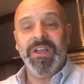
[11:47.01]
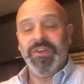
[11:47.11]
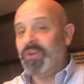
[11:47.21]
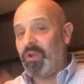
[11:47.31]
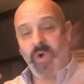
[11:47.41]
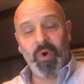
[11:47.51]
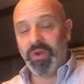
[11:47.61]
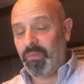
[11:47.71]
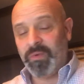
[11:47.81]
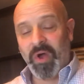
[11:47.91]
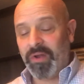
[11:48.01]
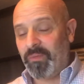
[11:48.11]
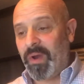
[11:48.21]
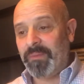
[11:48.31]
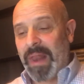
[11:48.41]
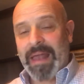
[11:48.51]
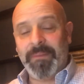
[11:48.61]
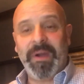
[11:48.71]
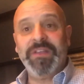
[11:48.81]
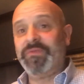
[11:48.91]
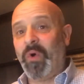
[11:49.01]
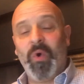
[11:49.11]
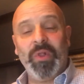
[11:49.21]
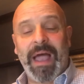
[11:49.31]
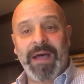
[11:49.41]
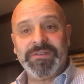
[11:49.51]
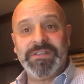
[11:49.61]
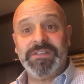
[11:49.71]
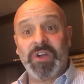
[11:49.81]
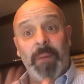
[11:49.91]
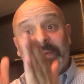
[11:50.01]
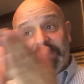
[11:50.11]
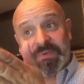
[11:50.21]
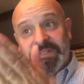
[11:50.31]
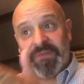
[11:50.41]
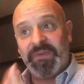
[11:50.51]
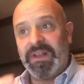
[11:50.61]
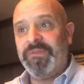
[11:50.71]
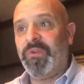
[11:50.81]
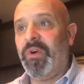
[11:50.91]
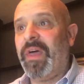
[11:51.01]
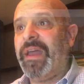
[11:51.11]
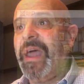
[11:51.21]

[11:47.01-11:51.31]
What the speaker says: Not one landing page for all the houses he's got, but specifically for that